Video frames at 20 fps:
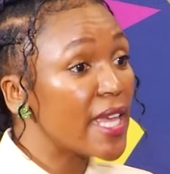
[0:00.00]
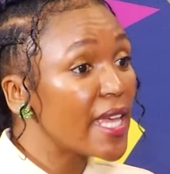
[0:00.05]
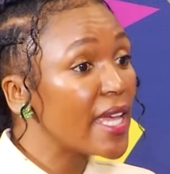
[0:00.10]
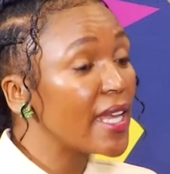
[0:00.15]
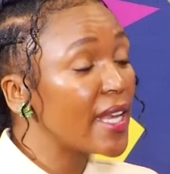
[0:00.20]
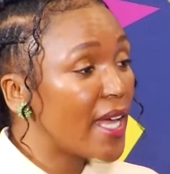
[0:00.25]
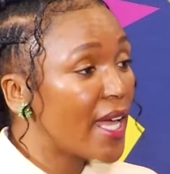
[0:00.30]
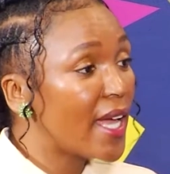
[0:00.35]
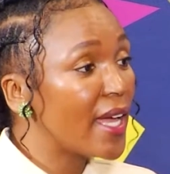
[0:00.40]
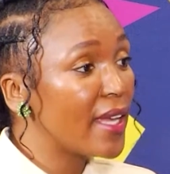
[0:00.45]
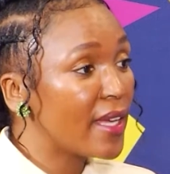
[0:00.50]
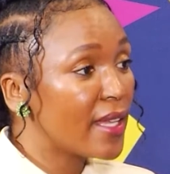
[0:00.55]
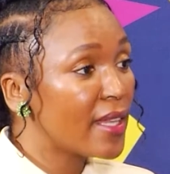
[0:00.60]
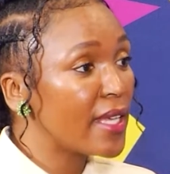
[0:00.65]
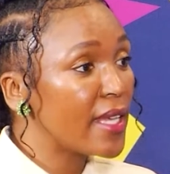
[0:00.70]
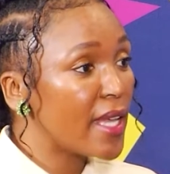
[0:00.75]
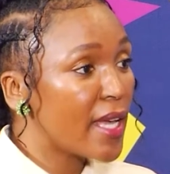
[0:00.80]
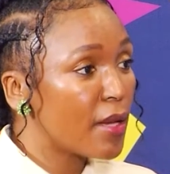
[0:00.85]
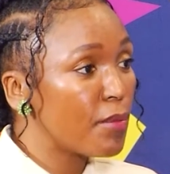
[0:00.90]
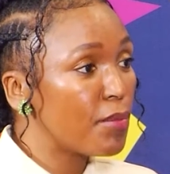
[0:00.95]
can hire
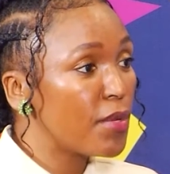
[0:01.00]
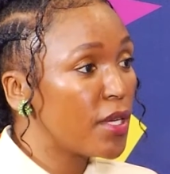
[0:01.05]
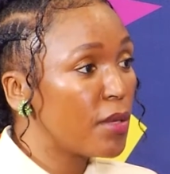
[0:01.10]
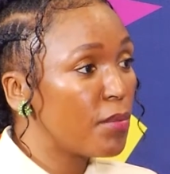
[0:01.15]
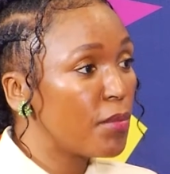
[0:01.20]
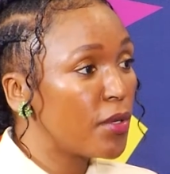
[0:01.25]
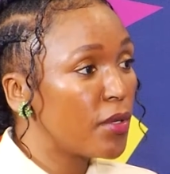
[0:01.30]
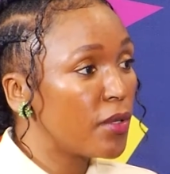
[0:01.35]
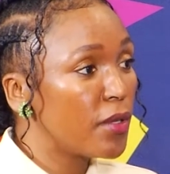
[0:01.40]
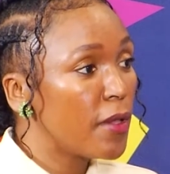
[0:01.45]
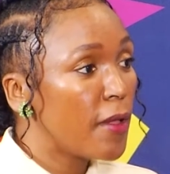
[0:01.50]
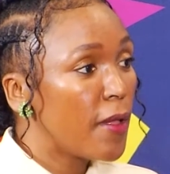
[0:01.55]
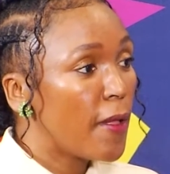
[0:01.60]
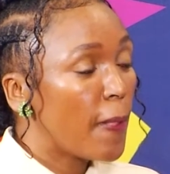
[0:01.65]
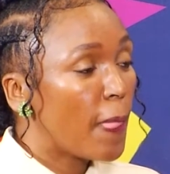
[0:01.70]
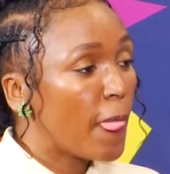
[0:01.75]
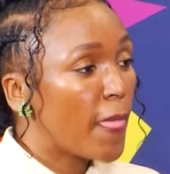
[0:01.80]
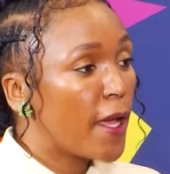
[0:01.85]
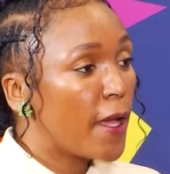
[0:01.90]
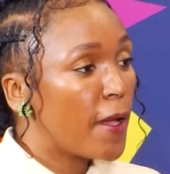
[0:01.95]
the young people
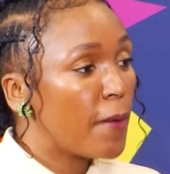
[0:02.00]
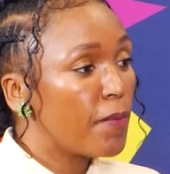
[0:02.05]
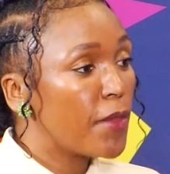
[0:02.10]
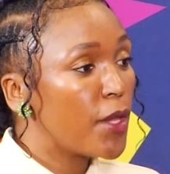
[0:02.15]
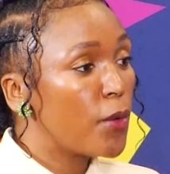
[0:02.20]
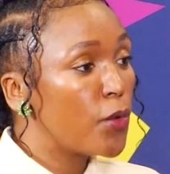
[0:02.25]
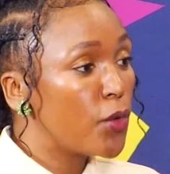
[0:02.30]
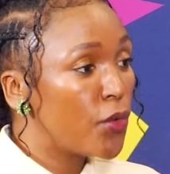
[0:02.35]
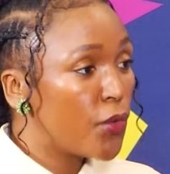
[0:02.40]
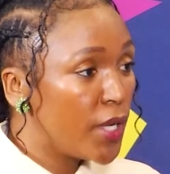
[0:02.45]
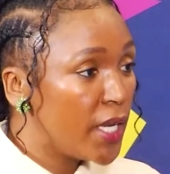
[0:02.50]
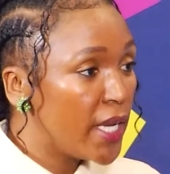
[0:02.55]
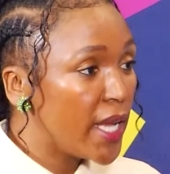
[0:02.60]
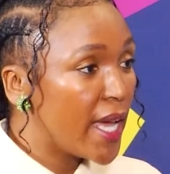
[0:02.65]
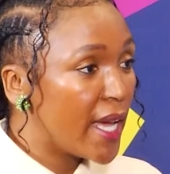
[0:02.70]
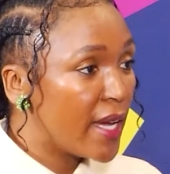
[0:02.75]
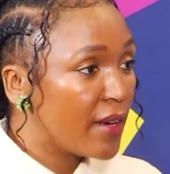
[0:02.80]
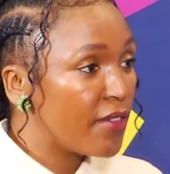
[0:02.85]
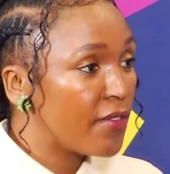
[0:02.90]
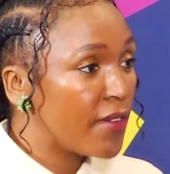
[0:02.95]
that would really
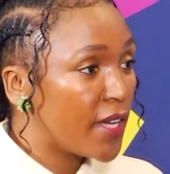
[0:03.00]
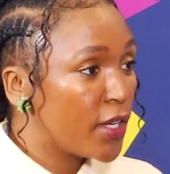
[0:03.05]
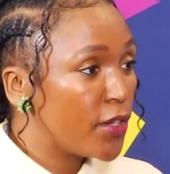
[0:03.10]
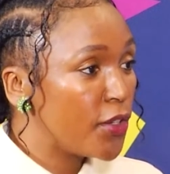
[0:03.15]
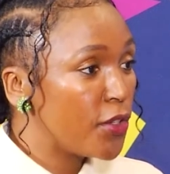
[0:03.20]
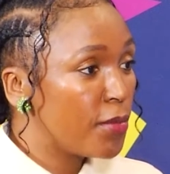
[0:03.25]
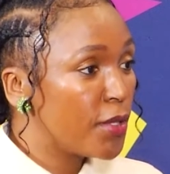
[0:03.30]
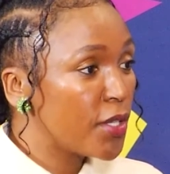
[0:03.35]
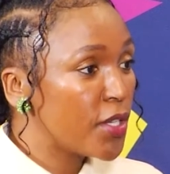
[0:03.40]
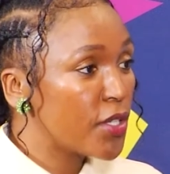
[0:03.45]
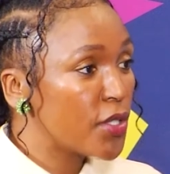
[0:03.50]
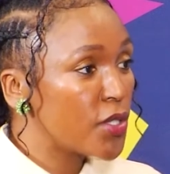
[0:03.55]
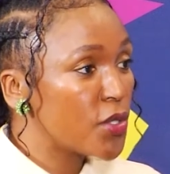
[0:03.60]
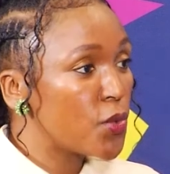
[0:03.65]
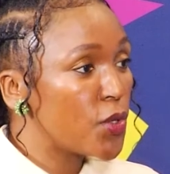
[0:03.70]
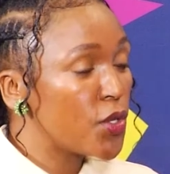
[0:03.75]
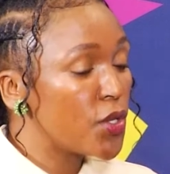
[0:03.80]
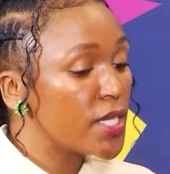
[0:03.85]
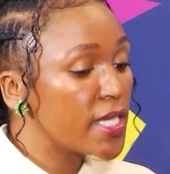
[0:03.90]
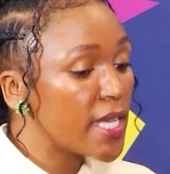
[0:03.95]
add value
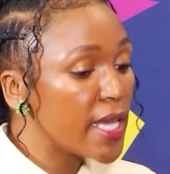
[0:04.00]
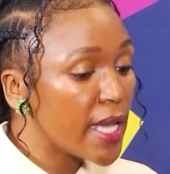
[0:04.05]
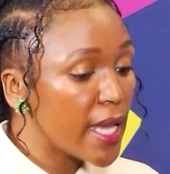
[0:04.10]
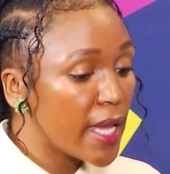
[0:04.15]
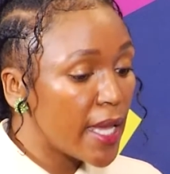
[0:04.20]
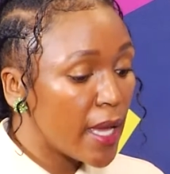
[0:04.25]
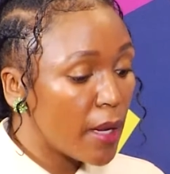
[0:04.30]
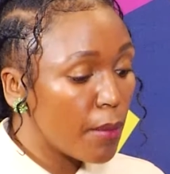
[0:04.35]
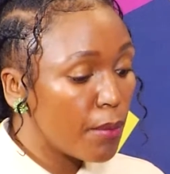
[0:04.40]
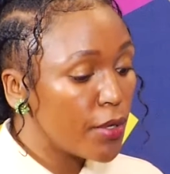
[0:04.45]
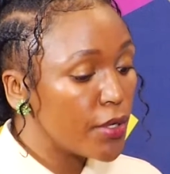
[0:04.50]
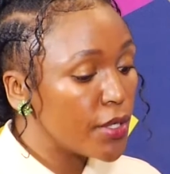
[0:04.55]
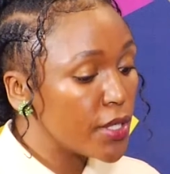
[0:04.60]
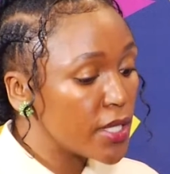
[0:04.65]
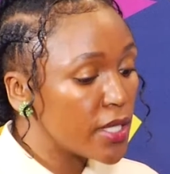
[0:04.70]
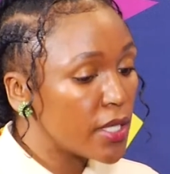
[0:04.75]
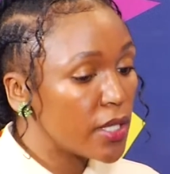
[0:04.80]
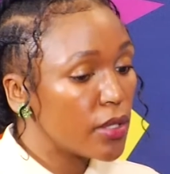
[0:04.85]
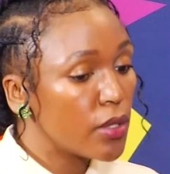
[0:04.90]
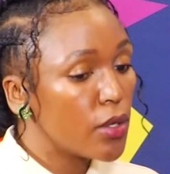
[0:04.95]
because when you take a young
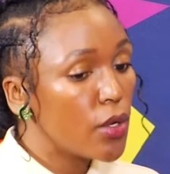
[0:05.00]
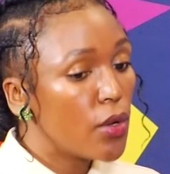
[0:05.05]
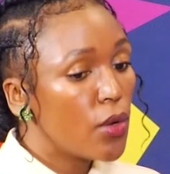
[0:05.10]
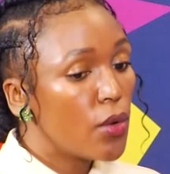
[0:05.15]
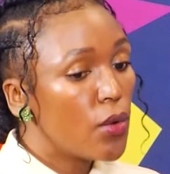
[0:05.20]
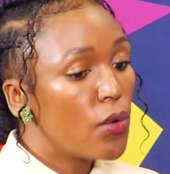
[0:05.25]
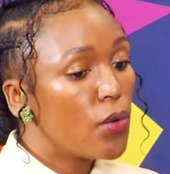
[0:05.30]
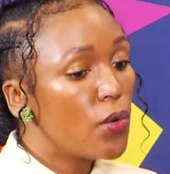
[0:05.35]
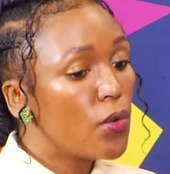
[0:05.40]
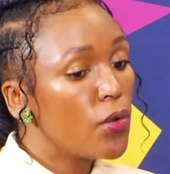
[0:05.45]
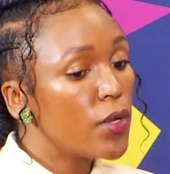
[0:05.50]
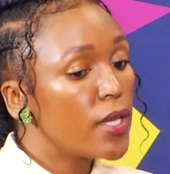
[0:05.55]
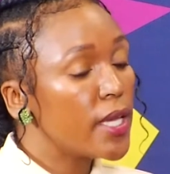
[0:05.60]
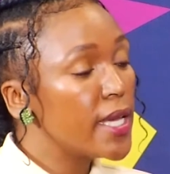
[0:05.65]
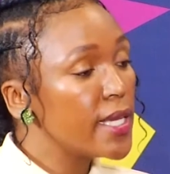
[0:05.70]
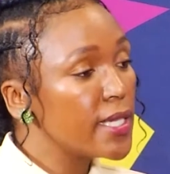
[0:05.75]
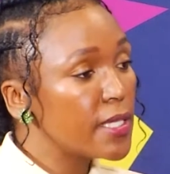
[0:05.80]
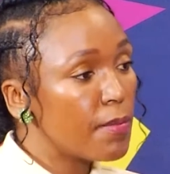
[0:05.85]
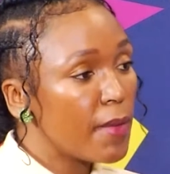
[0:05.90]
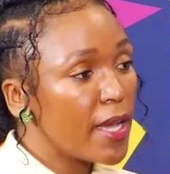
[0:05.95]
person who,
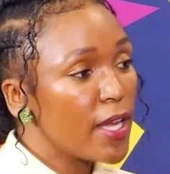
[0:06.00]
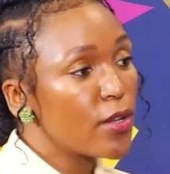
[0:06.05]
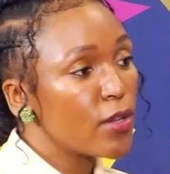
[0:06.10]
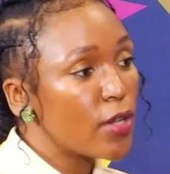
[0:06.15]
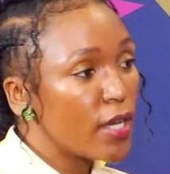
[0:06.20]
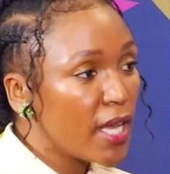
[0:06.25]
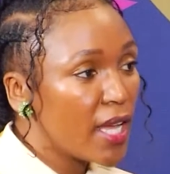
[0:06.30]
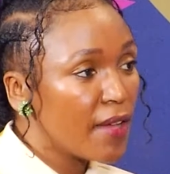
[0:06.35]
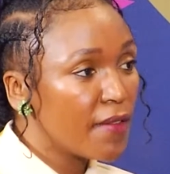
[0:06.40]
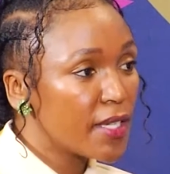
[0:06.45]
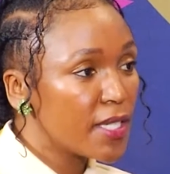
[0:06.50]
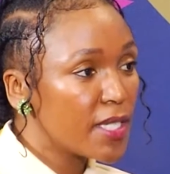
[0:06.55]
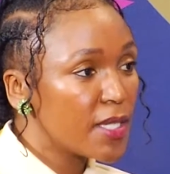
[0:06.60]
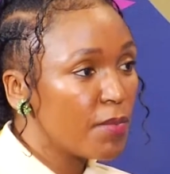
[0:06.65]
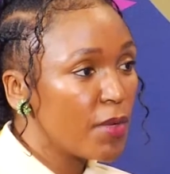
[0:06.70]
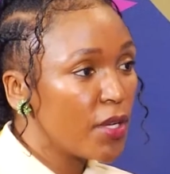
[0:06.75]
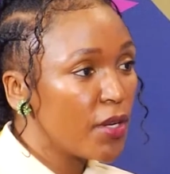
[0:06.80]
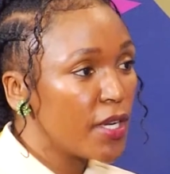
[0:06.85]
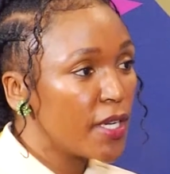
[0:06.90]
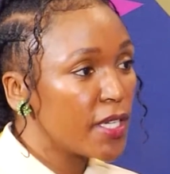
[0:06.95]
yes, might not have
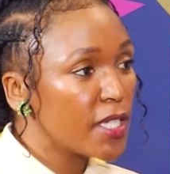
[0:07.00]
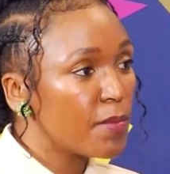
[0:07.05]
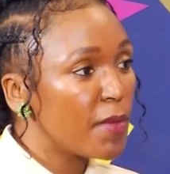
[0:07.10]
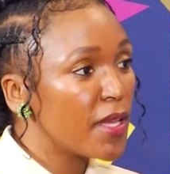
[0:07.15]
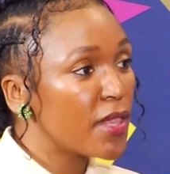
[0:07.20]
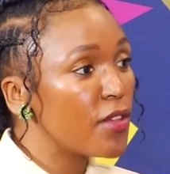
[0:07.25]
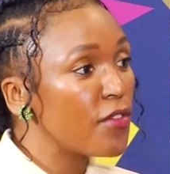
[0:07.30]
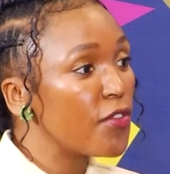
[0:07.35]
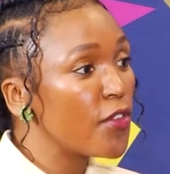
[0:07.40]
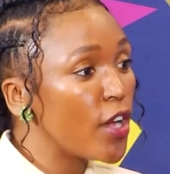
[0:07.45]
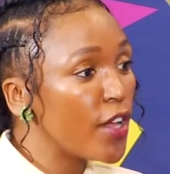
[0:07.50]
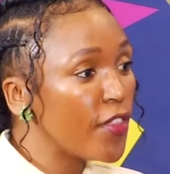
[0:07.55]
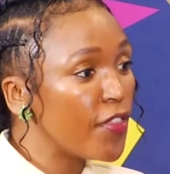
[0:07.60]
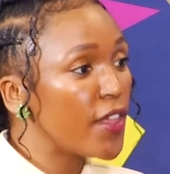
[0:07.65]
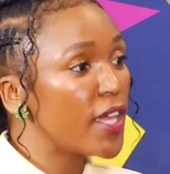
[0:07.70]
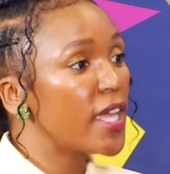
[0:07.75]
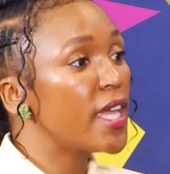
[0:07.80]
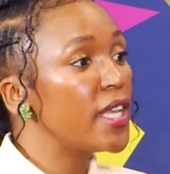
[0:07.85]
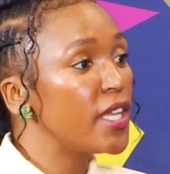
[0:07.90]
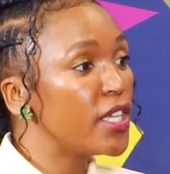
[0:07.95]
experience, but they've
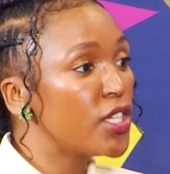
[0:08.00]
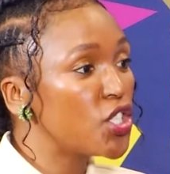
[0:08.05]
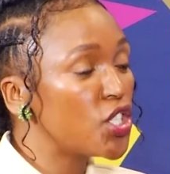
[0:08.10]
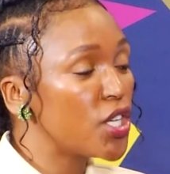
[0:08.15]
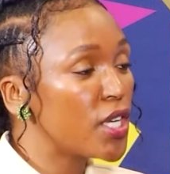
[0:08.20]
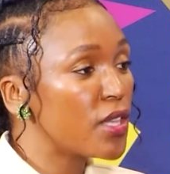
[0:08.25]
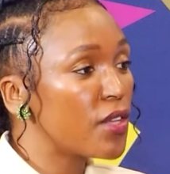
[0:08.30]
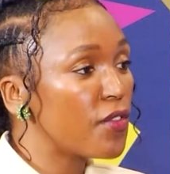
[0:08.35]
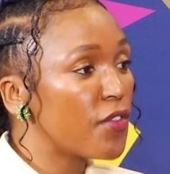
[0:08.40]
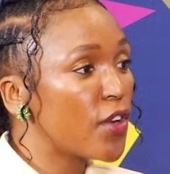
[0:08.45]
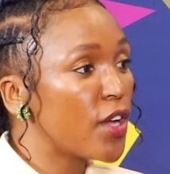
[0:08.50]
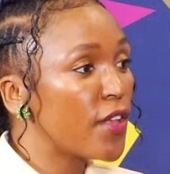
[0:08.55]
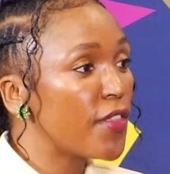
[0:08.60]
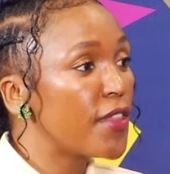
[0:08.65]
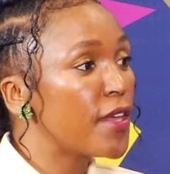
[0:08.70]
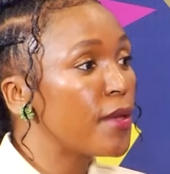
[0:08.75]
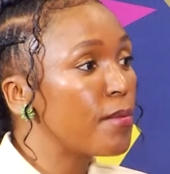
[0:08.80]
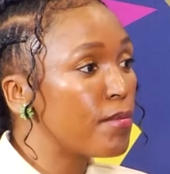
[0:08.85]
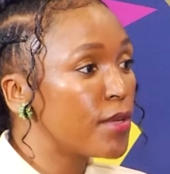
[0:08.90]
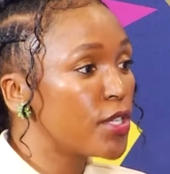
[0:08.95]
got the energy and they've
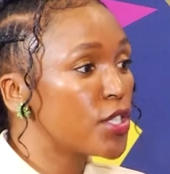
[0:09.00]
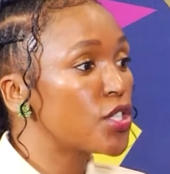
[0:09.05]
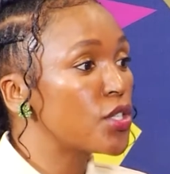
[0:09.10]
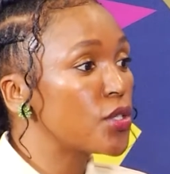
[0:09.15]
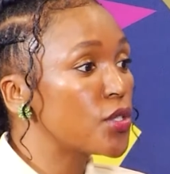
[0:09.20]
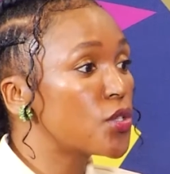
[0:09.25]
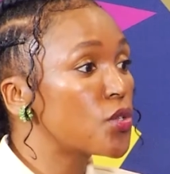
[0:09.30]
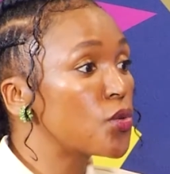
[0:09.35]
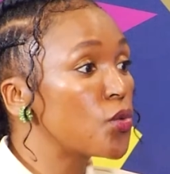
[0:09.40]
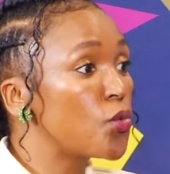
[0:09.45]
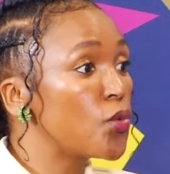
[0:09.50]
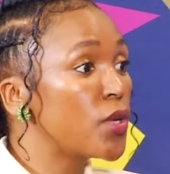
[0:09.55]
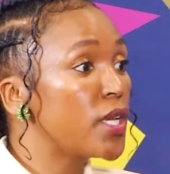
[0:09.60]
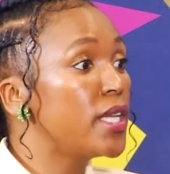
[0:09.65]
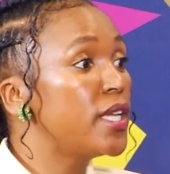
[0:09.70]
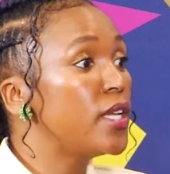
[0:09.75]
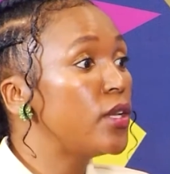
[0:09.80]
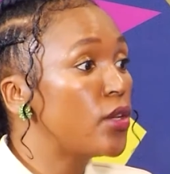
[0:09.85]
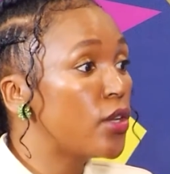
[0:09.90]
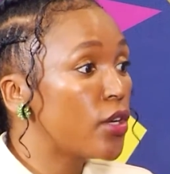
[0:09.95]
got the ambition to
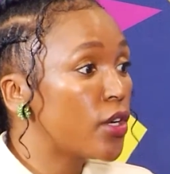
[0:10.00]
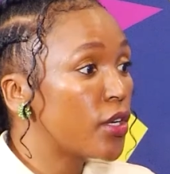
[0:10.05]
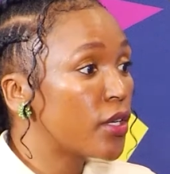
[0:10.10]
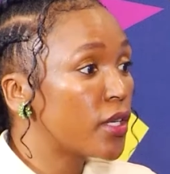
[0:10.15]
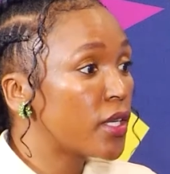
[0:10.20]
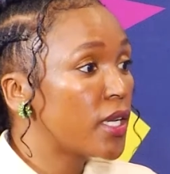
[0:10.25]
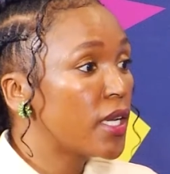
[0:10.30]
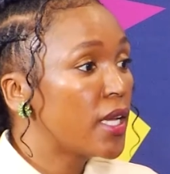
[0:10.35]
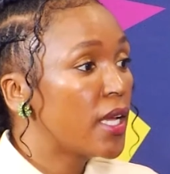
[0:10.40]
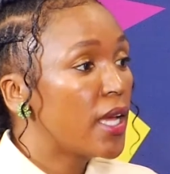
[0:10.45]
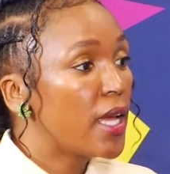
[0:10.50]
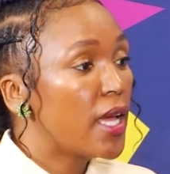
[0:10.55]
really learn